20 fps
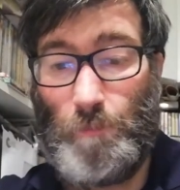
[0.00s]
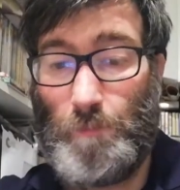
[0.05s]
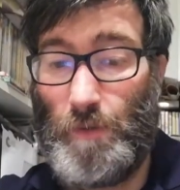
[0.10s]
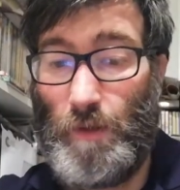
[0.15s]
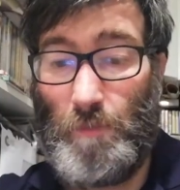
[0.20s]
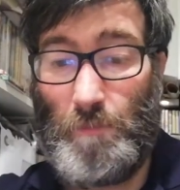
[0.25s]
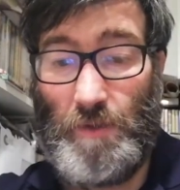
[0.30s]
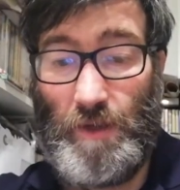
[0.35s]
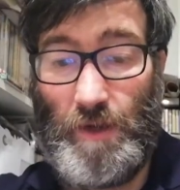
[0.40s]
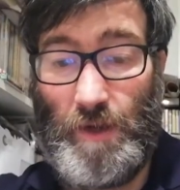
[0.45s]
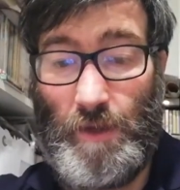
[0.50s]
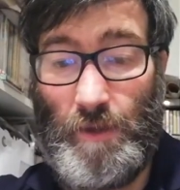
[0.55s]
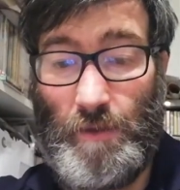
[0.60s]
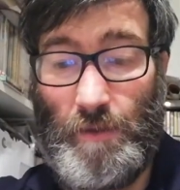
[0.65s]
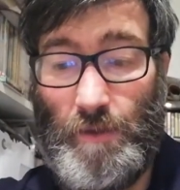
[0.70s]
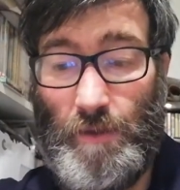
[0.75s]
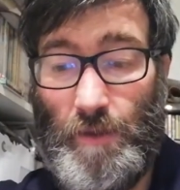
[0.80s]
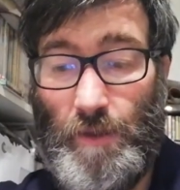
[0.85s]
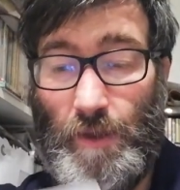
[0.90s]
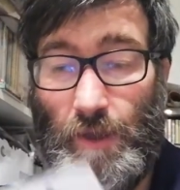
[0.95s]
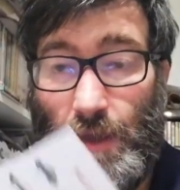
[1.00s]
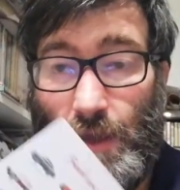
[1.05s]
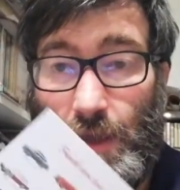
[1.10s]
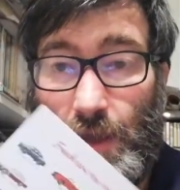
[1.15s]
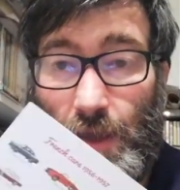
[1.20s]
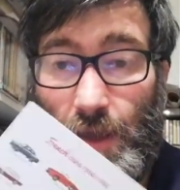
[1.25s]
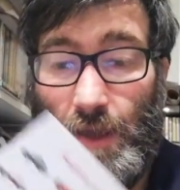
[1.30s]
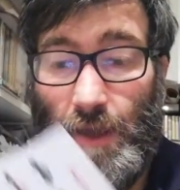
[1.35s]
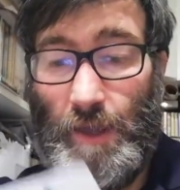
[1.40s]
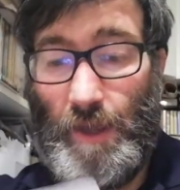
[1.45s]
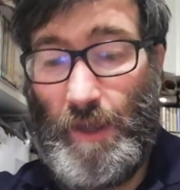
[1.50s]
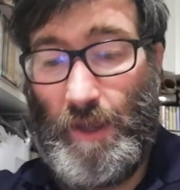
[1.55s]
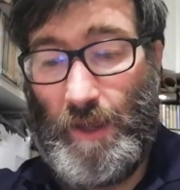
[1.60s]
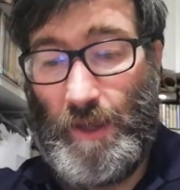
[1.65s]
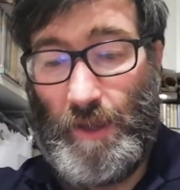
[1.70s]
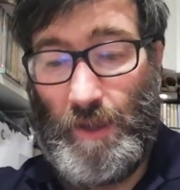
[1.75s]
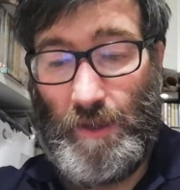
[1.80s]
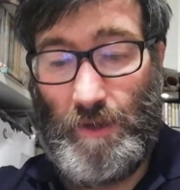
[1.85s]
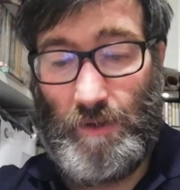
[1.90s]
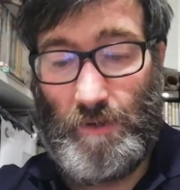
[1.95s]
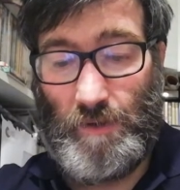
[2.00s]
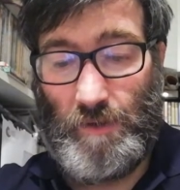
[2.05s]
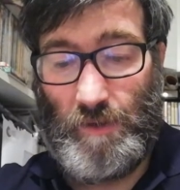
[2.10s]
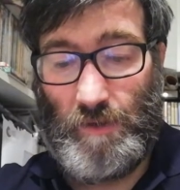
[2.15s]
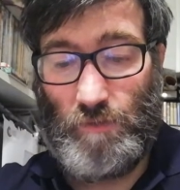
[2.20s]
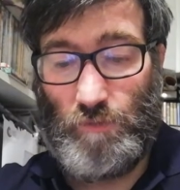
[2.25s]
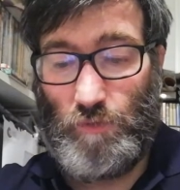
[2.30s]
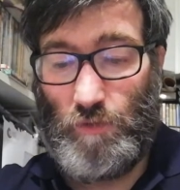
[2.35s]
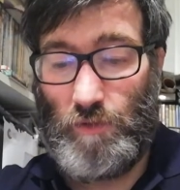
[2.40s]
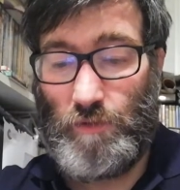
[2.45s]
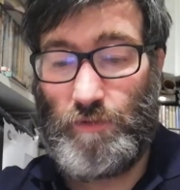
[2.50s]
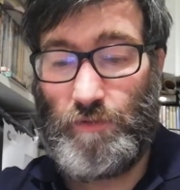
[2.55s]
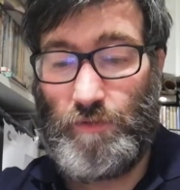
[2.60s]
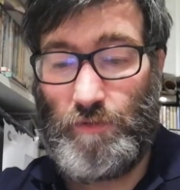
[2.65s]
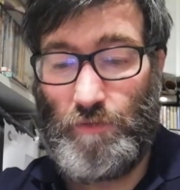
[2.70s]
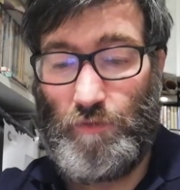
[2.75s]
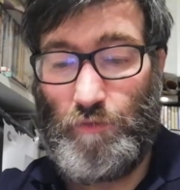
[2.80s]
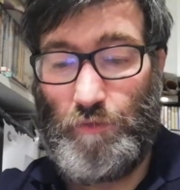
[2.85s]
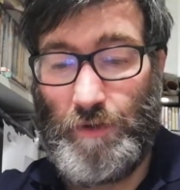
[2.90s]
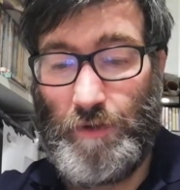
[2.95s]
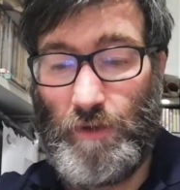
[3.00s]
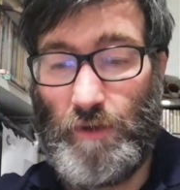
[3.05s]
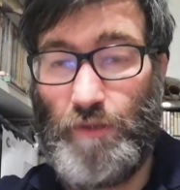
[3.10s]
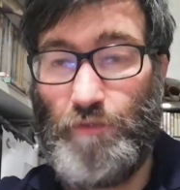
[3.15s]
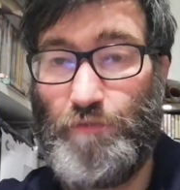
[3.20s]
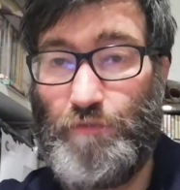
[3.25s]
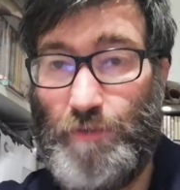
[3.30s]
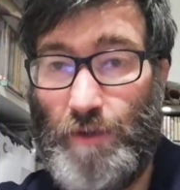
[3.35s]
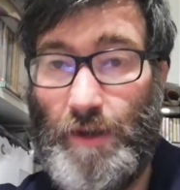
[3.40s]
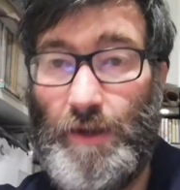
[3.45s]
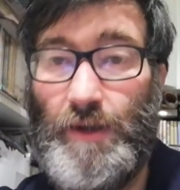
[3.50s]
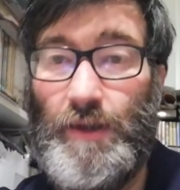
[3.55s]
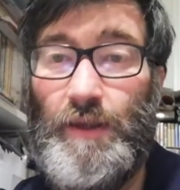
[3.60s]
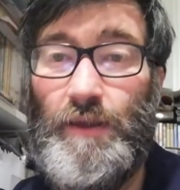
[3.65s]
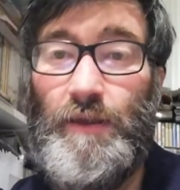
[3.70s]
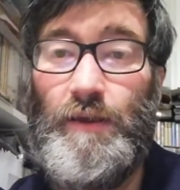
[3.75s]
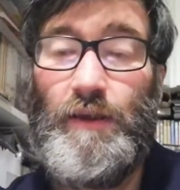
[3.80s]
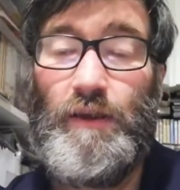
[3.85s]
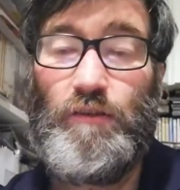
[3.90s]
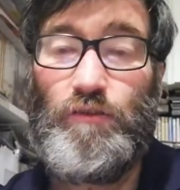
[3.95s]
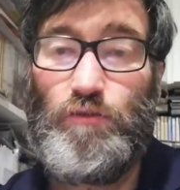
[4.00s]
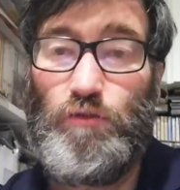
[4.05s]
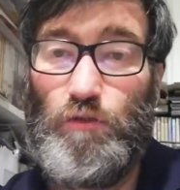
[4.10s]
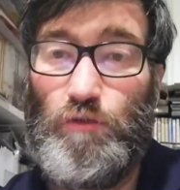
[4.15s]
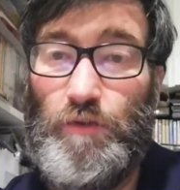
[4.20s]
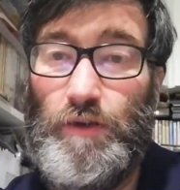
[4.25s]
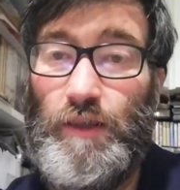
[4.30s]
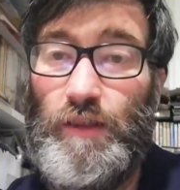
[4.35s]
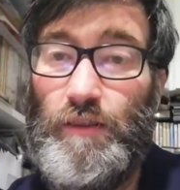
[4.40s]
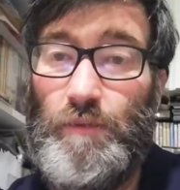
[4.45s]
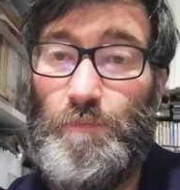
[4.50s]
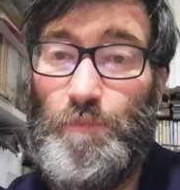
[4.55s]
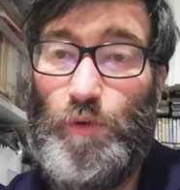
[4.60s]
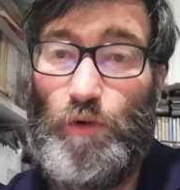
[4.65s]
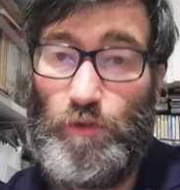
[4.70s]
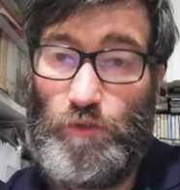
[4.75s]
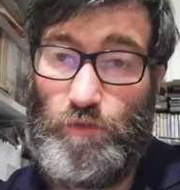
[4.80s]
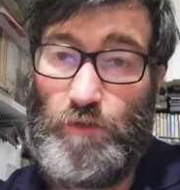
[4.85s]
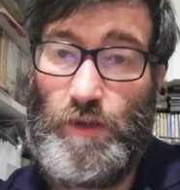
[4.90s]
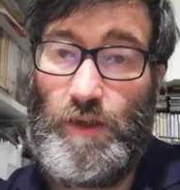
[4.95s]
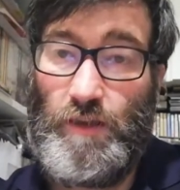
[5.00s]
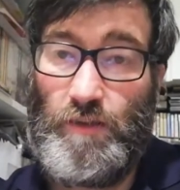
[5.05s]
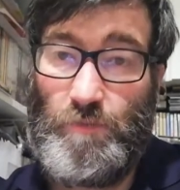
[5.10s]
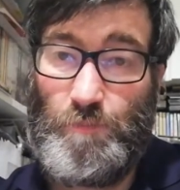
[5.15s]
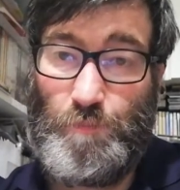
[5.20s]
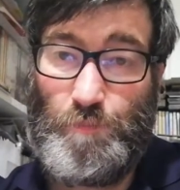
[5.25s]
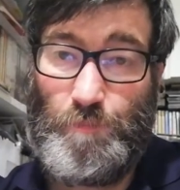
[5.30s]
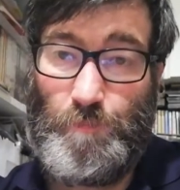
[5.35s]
Palmira, and it was really funny to read Portuguese